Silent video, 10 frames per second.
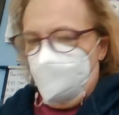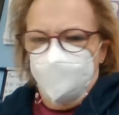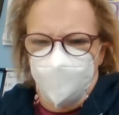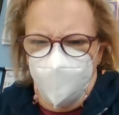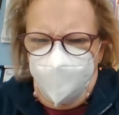
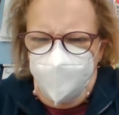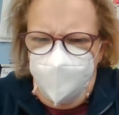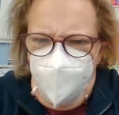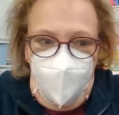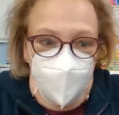Shuffling
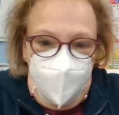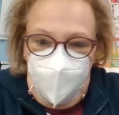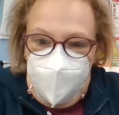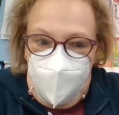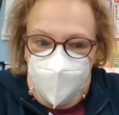them all up. Look
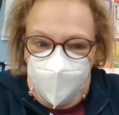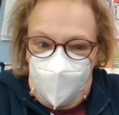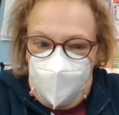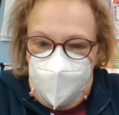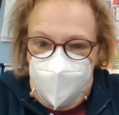at that. So
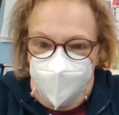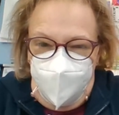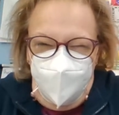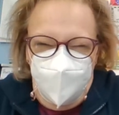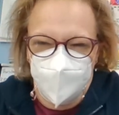she can't
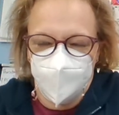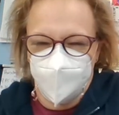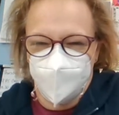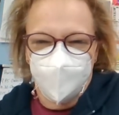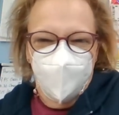
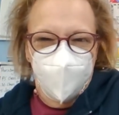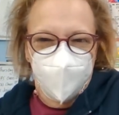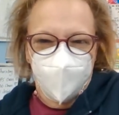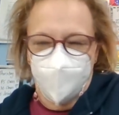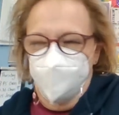
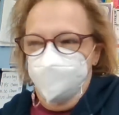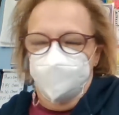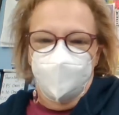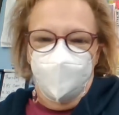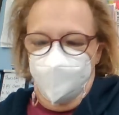cheat on us
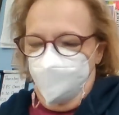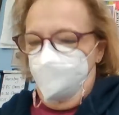since she's.